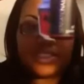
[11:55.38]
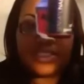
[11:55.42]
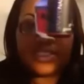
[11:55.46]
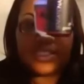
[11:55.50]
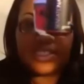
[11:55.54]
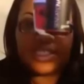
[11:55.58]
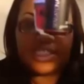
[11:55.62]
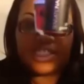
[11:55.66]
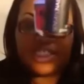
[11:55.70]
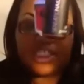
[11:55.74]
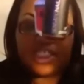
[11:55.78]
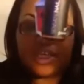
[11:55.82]
This
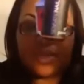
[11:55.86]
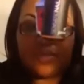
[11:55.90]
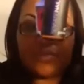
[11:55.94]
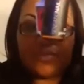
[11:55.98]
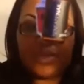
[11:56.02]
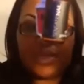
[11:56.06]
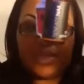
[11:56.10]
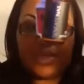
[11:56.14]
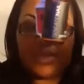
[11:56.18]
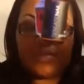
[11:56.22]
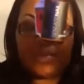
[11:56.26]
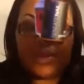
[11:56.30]
is a
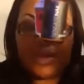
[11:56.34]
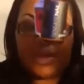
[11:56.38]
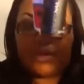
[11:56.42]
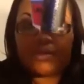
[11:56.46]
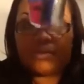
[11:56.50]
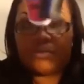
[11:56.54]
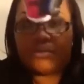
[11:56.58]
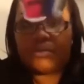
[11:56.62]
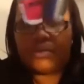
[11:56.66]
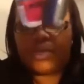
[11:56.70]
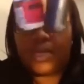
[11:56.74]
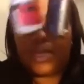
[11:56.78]
gel mini
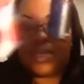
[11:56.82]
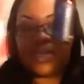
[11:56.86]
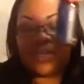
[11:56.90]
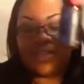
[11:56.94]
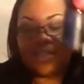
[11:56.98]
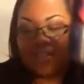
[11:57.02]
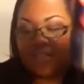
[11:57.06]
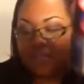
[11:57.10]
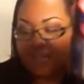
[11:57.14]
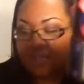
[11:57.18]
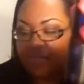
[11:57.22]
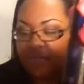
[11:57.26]
bottle, and
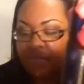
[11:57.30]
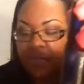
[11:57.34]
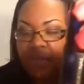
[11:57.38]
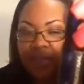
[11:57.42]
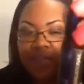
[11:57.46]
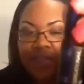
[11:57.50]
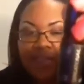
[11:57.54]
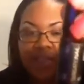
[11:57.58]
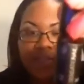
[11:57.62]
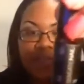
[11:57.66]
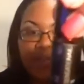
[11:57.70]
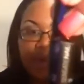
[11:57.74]
it's
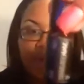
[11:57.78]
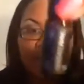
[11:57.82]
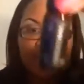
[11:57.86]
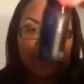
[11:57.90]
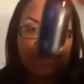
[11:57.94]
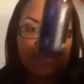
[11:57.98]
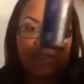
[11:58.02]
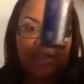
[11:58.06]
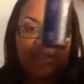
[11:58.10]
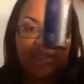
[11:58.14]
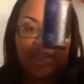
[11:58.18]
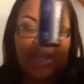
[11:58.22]

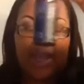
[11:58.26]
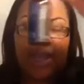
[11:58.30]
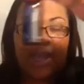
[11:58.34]
smaller than